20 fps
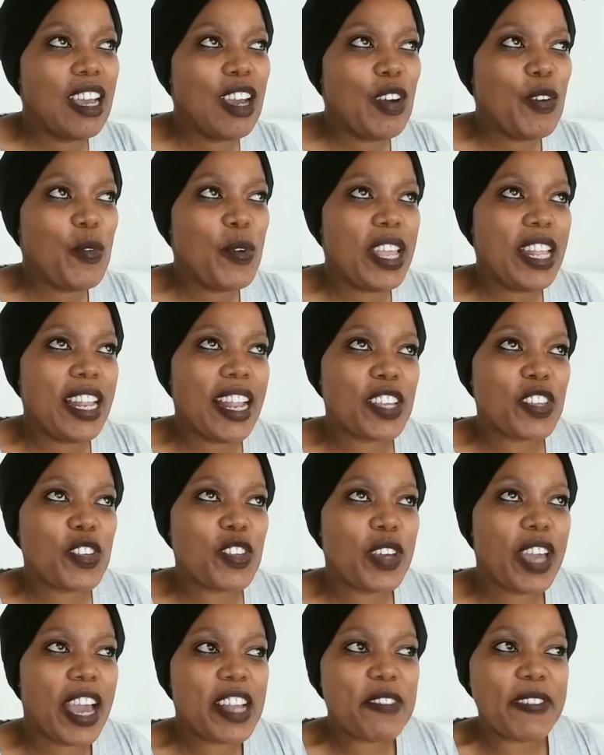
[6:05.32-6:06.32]
where like you
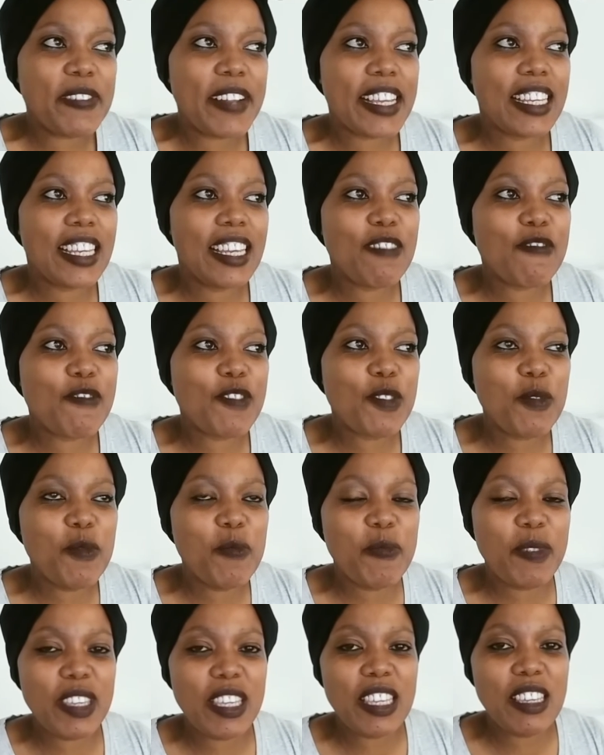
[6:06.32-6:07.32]
kind of like have to
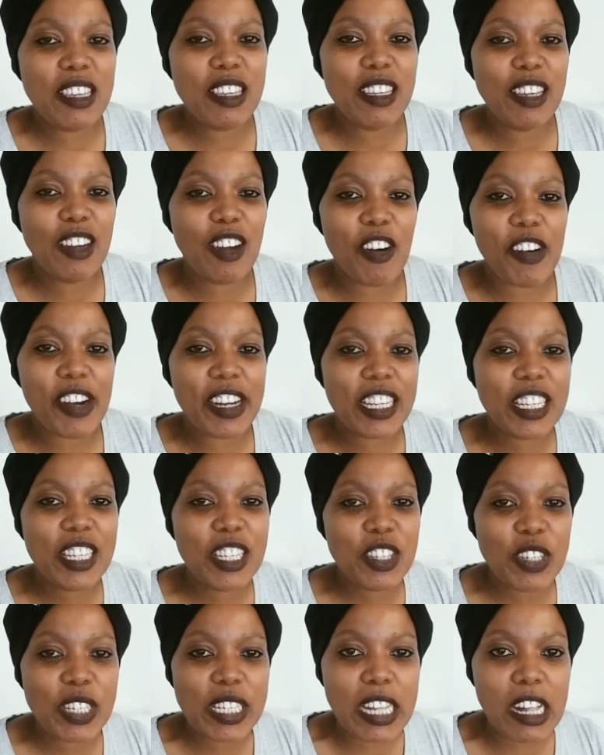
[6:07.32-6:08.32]
be correcting
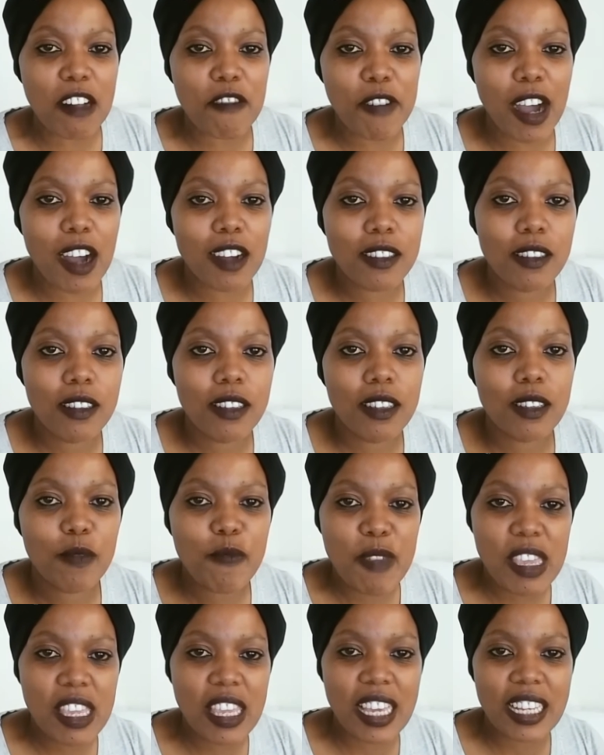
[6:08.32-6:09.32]
yourself how you
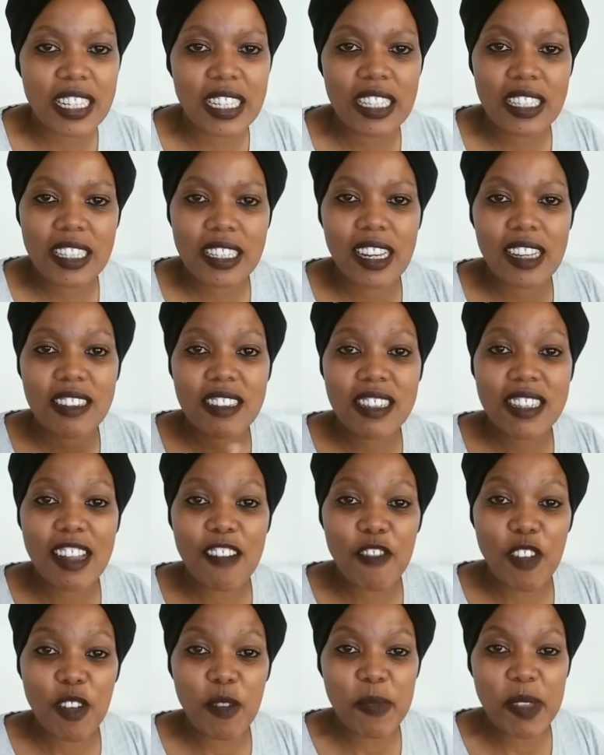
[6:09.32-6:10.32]
speak and
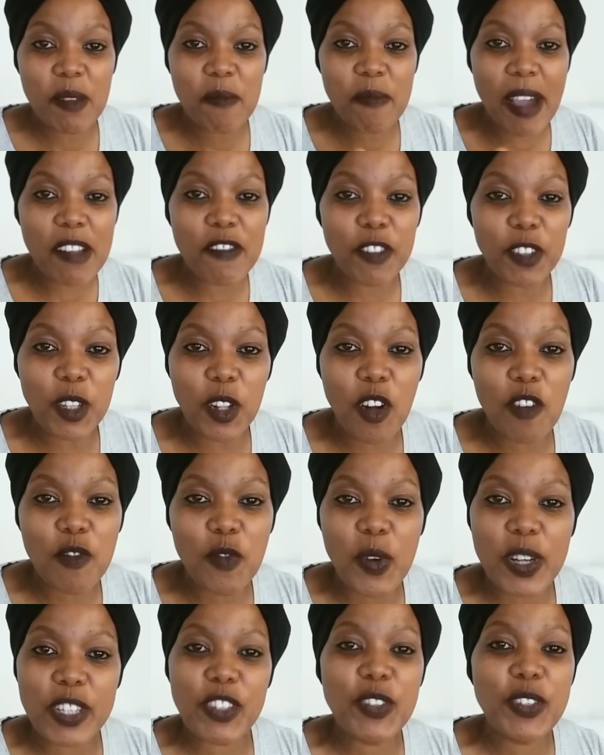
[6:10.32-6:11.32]
stuff, and being mindful of
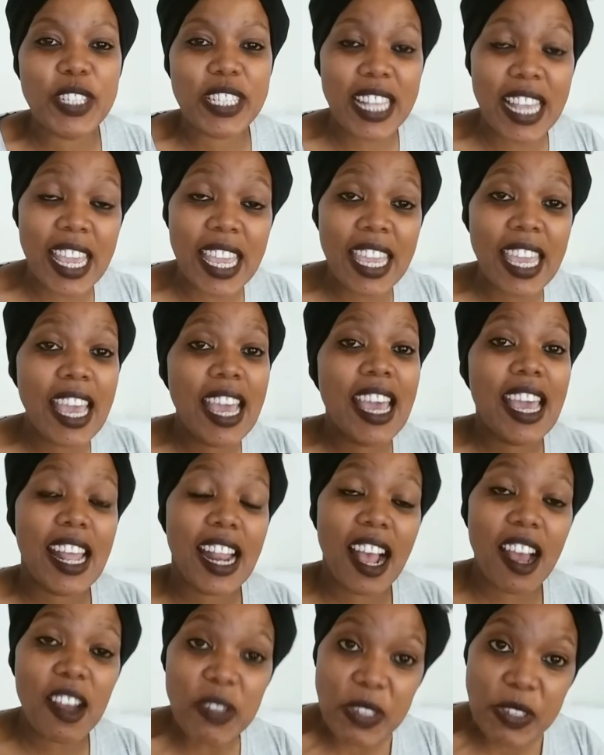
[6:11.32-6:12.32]
what you say and
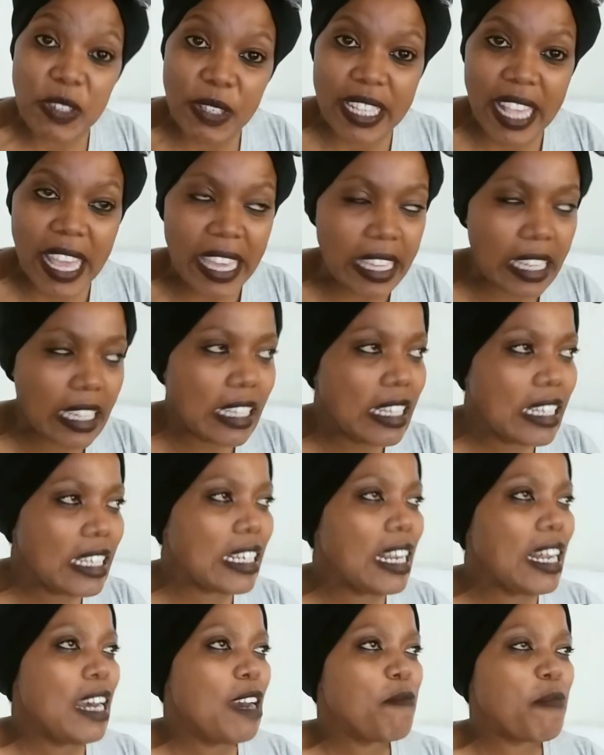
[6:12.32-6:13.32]
how you say it,
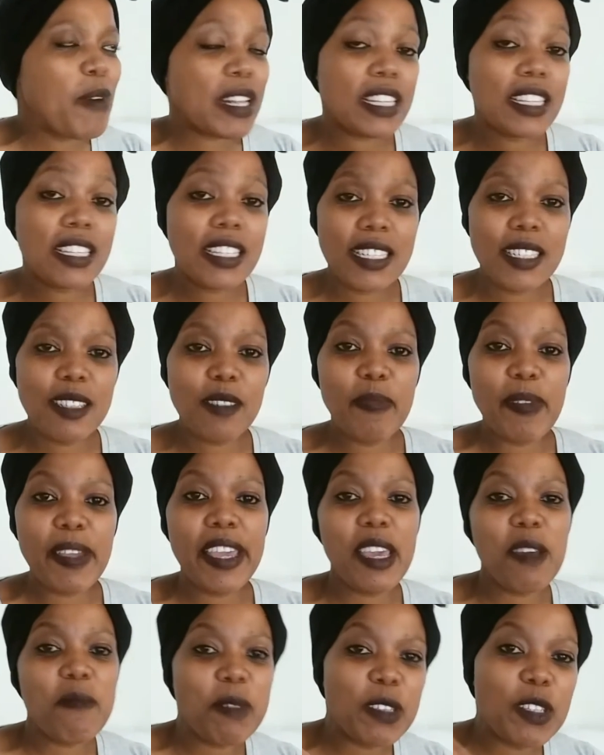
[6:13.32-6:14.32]
but still being
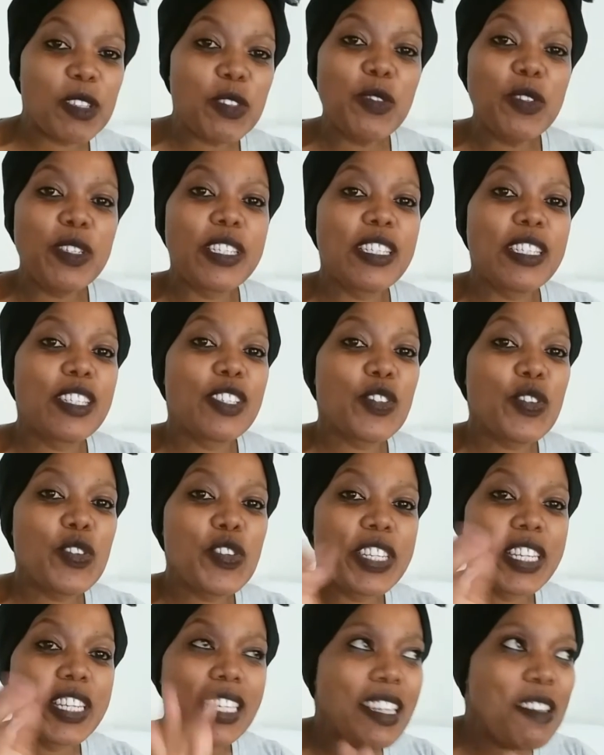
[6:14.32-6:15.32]
able to
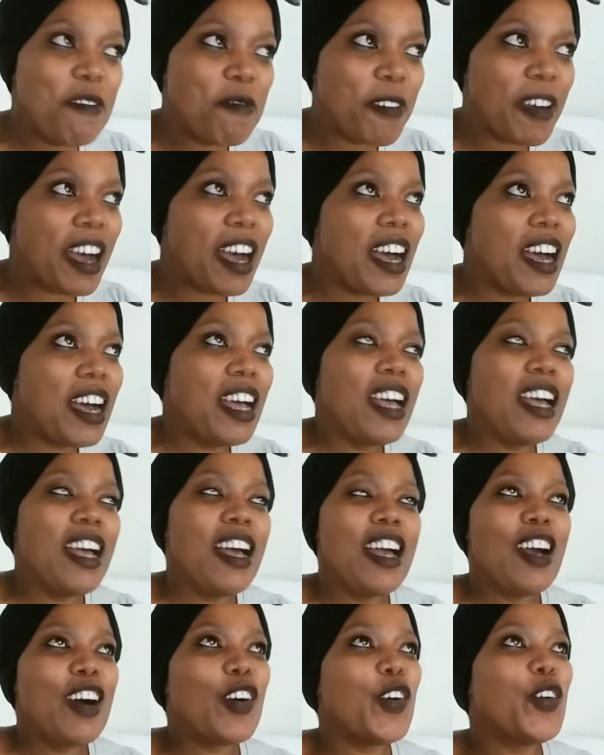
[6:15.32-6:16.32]
deliver
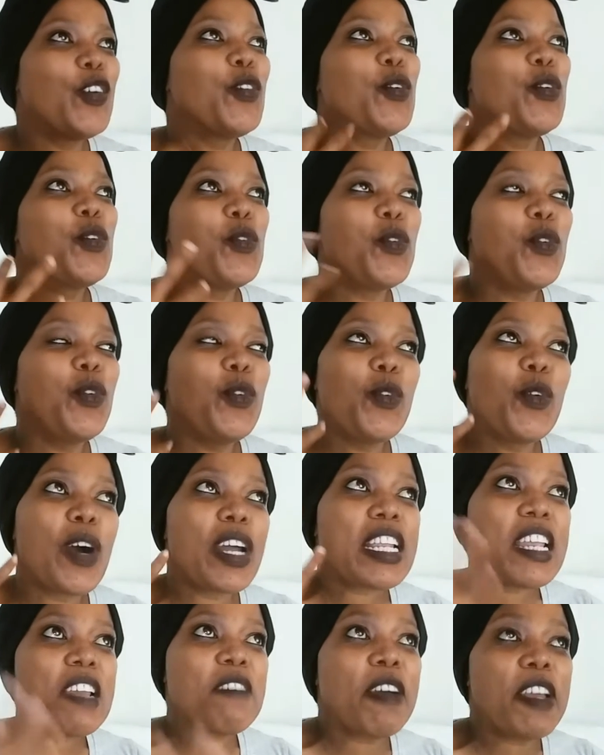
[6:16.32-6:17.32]

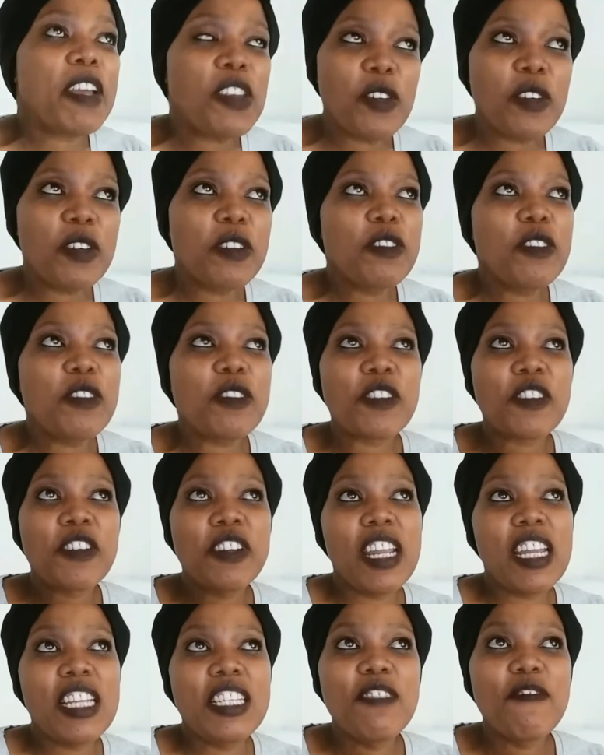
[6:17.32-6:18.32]
whatever your
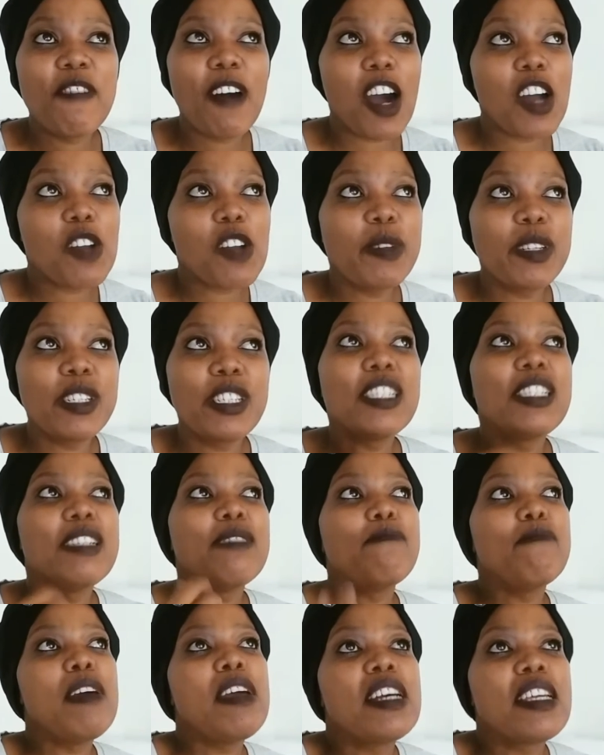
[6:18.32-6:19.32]
creative output in a
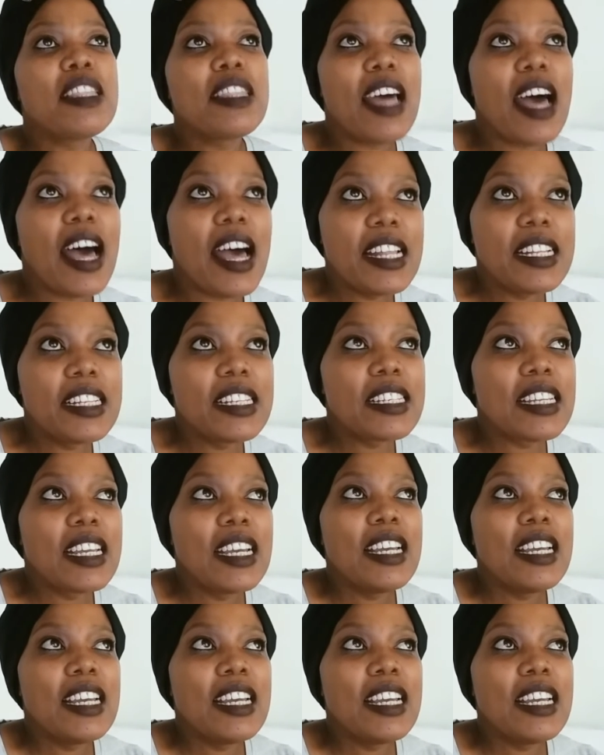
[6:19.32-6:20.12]
manner that